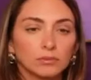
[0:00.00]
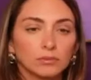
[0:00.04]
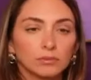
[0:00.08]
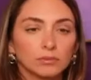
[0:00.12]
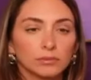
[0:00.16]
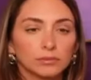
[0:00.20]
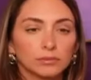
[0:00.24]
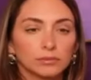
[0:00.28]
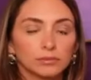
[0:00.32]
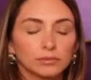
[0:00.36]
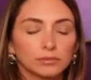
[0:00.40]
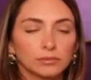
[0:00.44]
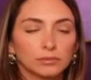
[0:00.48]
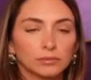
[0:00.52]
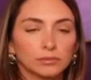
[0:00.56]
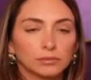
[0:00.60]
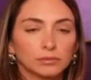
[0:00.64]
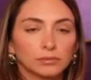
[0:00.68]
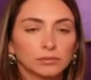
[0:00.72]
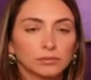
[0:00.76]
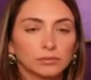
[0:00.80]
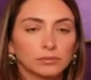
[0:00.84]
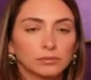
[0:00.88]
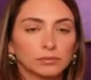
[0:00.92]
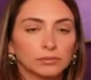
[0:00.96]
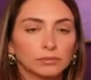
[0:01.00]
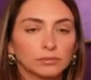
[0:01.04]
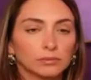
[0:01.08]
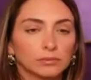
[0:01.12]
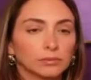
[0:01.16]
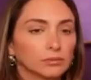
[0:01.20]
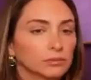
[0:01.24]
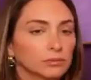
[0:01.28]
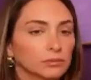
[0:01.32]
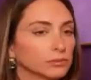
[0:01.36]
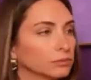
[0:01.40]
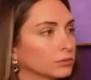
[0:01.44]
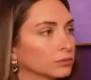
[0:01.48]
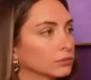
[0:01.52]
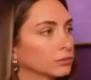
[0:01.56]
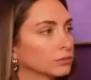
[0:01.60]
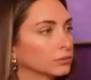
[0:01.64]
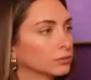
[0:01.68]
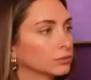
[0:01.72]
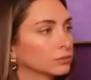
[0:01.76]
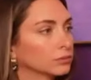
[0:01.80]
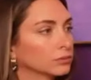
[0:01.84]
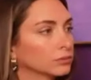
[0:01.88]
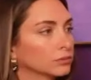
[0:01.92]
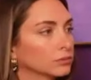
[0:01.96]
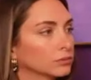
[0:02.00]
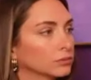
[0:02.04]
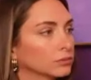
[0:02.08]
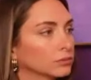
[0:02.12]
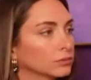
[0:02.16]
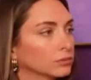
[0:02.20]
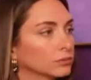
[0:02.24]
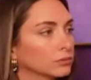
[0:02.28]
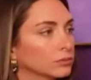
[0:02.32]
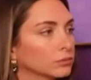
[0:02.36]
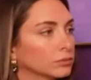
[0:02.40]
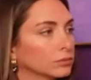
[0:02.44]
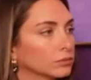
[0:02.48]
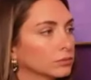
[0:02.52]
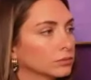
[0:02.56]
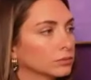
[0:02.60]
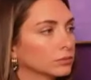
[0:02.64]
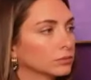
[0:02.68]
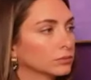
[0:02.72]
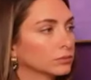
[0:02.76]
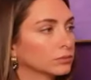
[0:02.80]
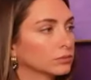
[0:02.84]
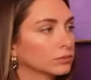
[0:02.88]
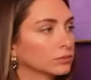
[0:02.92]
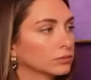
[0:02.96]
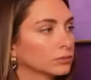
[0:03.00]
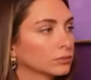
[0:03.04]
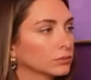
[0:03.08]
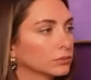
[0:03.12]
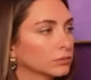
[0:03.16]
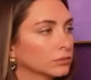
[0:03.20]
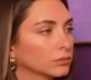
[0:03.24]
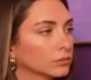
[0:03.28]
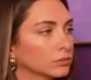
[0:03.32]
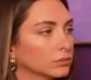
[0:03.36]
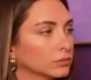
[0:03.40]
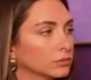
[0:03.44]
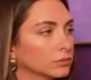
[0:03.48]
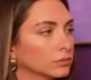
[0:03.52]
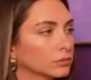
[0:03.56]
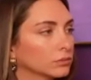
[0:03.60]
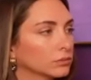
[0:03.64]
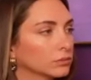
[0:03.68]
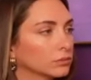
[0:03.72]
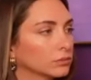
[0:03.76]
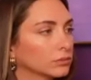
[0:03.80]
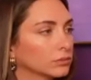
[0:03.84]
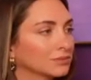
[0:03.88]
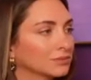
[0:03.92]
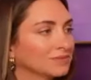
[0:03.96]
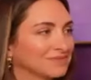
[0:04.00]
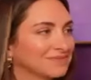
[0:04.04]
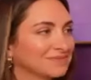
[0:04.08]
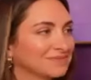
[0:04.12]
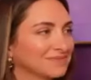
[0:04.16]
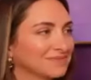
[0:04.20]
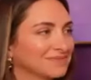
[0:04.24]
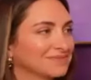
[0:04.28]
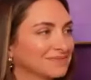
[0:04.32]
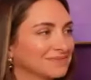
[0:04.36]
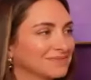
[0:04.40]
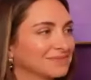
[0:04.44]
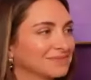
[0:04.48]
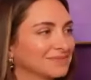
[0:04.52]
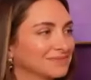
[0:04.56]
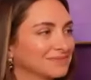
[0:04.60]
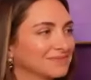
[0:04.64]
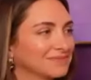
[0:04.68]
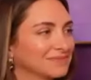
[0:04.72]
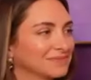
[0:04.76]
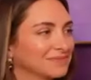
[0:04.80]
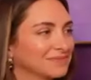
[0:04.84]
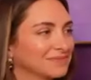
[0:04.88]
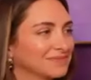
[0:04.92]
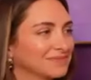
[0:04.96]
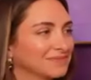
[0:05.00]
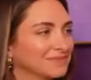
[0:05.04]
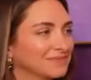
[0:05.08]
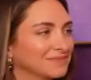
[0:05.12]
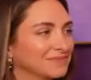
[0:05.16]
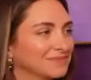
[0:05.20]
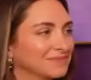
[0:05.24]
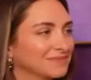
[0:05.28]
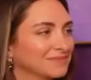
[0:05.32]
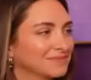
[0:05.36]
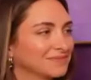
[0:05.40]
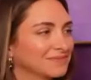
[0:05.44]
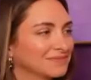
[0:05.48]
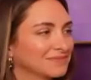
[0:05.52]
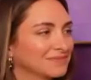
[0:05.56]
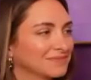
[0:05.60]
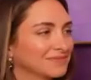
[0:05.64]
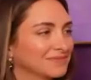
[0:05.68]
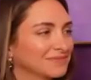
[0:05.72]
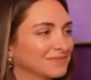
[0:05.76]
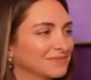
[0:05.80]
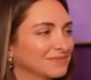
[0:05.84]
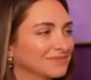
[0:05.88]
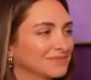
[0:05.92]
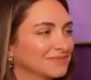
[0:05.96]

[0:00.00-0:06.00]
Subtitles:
The person shown says nothing.